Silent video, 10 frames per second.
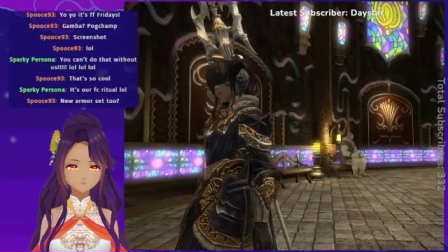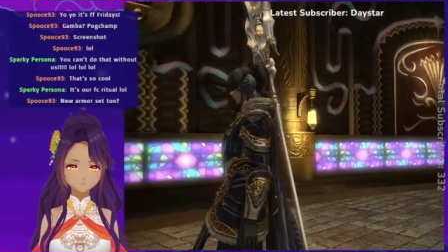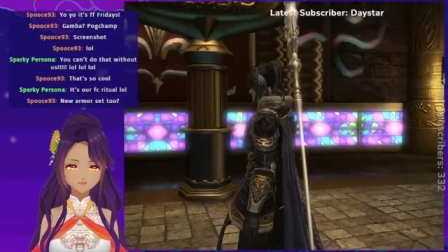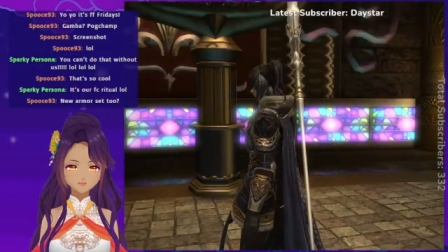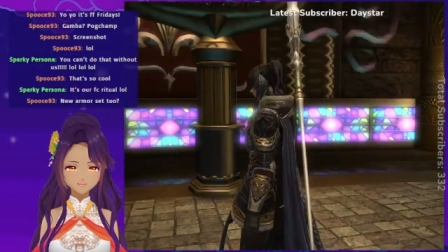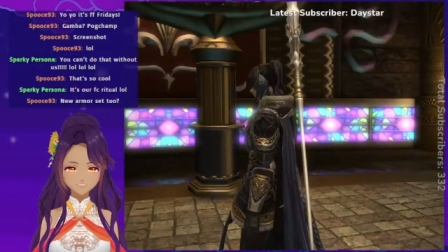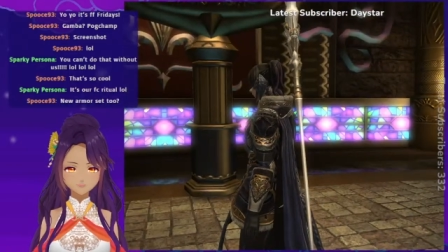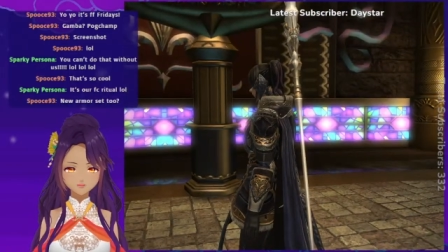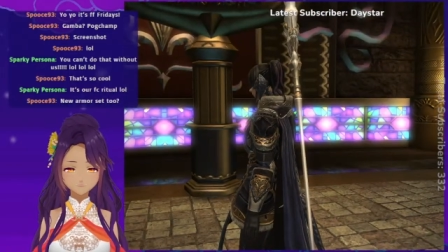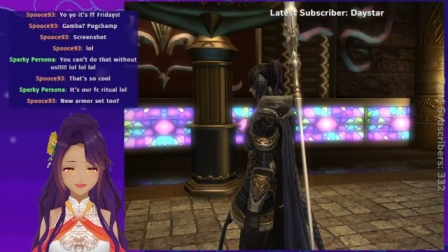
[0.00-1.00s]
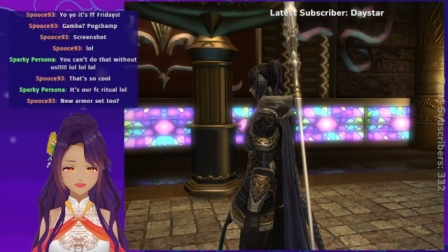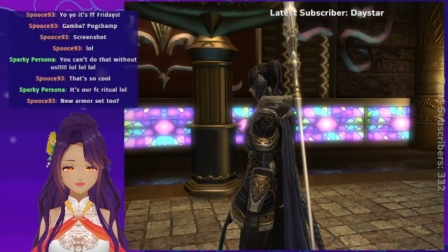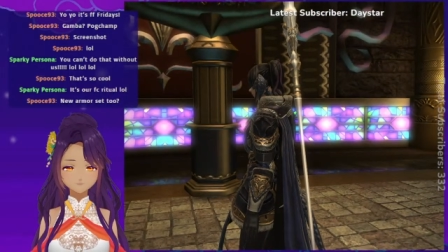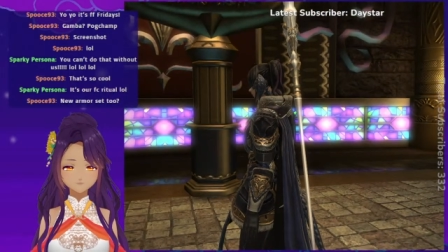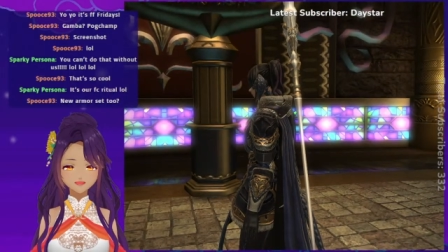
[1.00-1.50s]
Look at it. It's so
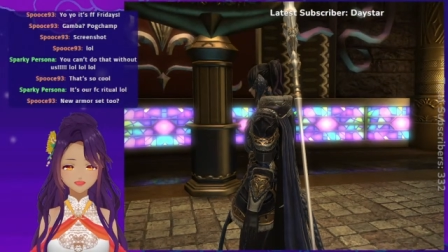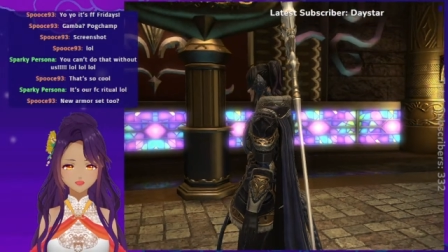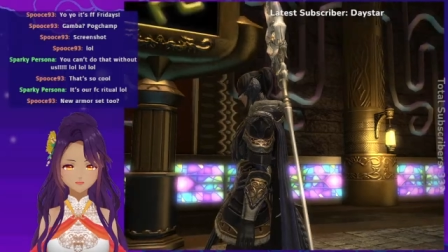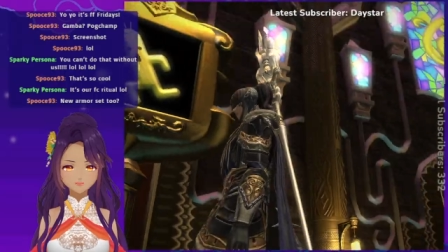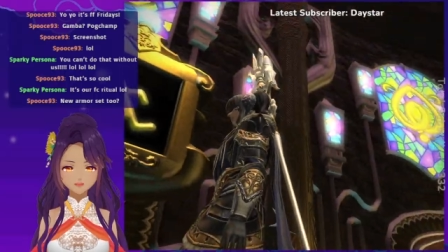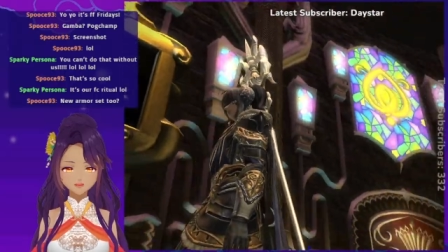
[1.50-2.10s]
comfy looking